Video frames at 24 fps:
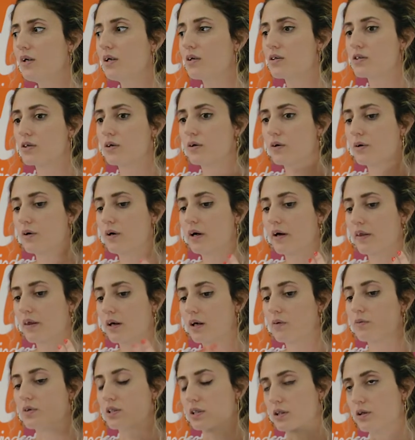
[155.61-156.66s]
So I
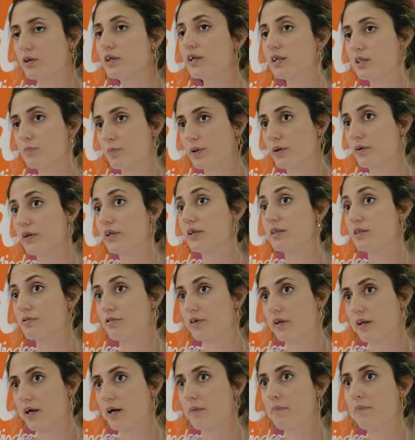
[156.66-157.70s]
think it was a good experience
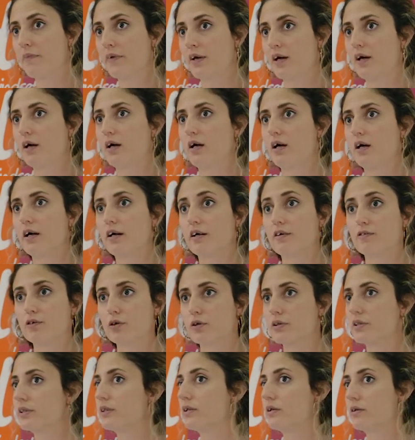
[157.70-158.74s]
for them. And of
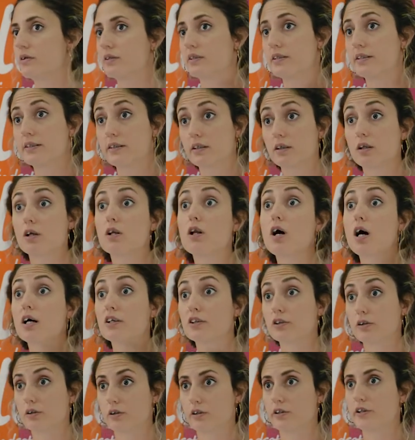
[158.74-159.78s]
course, there is still a
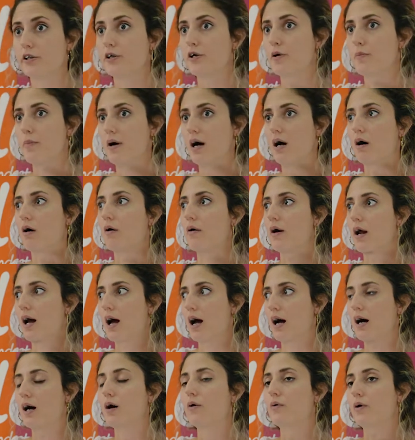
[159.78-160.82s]
lot to learn about
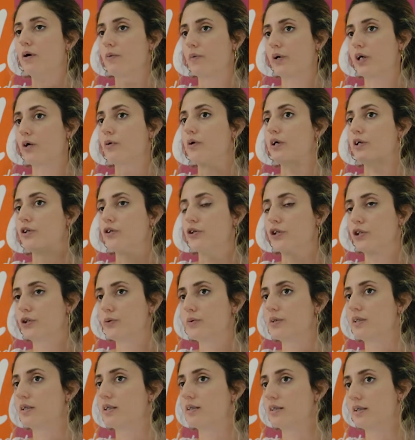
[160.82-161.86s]
how are we going to
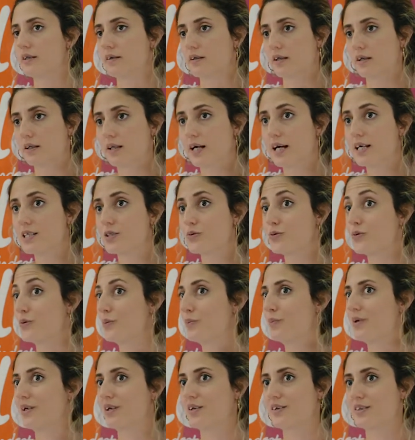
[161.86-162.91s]
use this in the
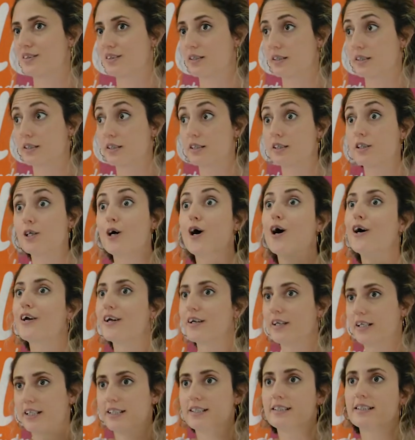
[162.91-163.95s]
classroom, because it's
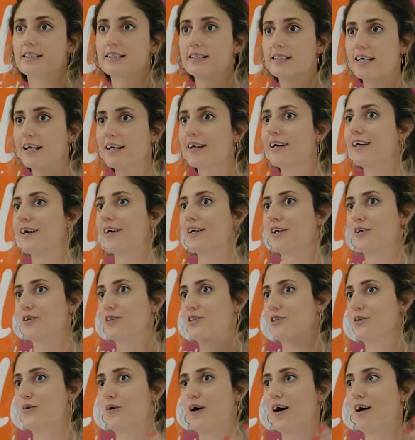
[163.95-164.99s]
not an easy setting,
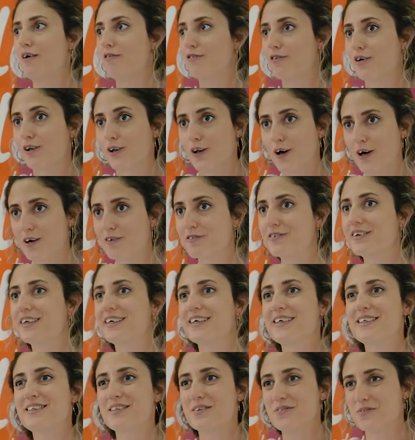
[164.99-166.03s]
because you have a lot of
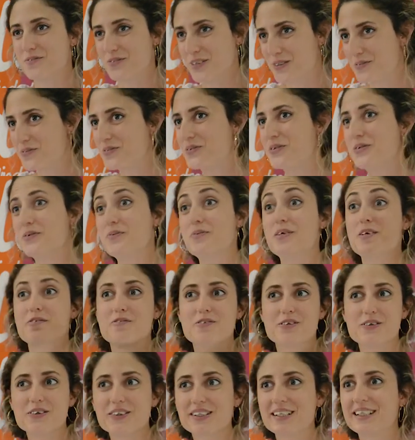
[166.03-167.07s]
kids in one room and a
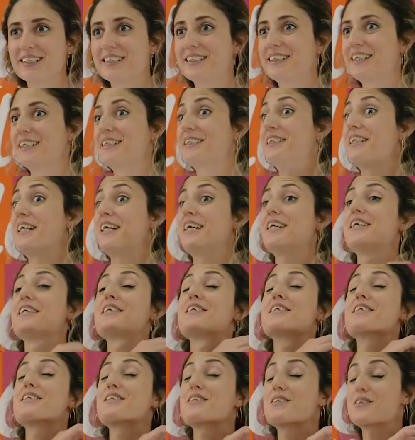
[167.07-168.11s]
few Alexas.
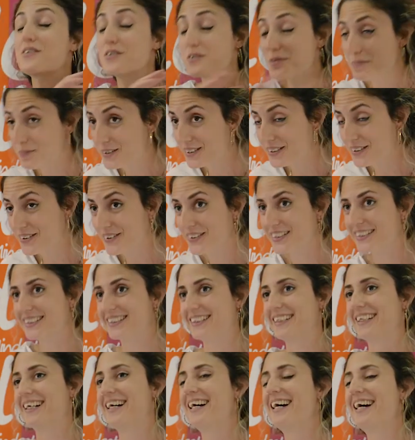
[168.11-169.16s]
It's super
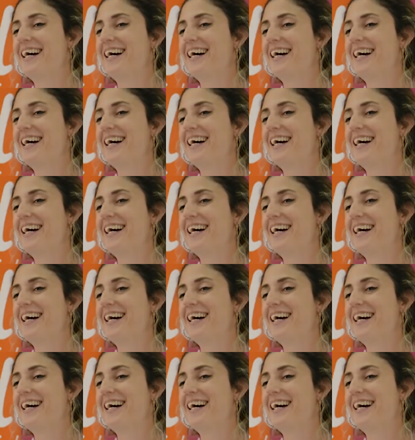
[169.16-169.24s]
noisy.